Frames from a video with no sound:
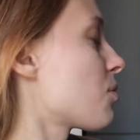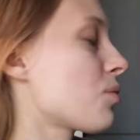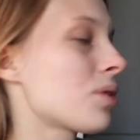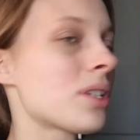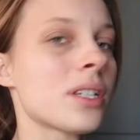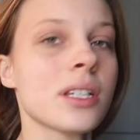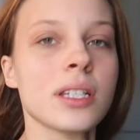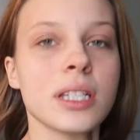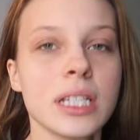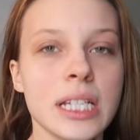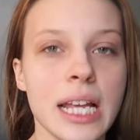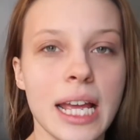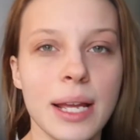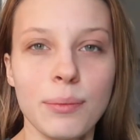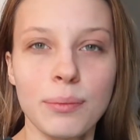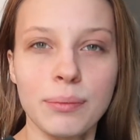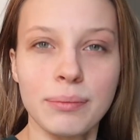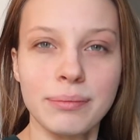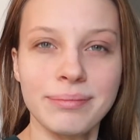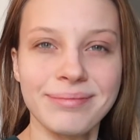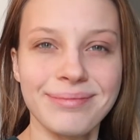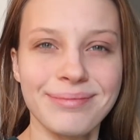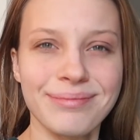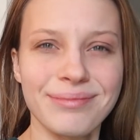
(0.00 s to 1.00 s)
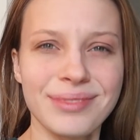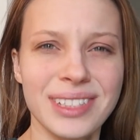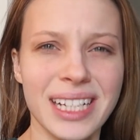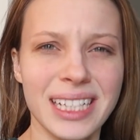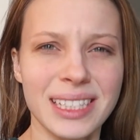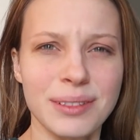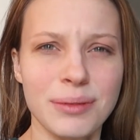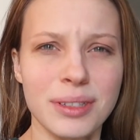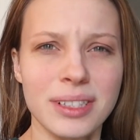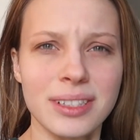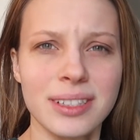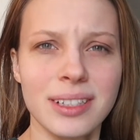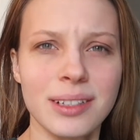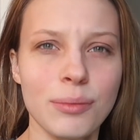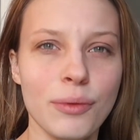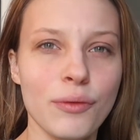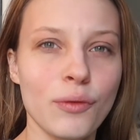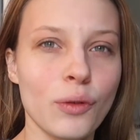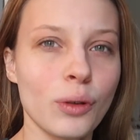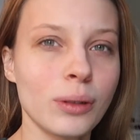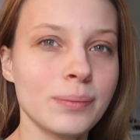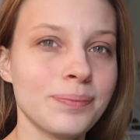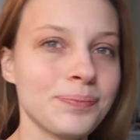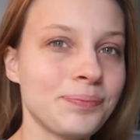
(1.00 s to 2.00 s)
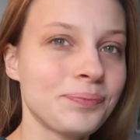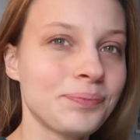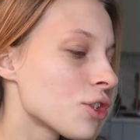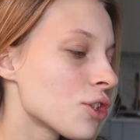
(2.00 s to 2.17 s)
that was the same text message before.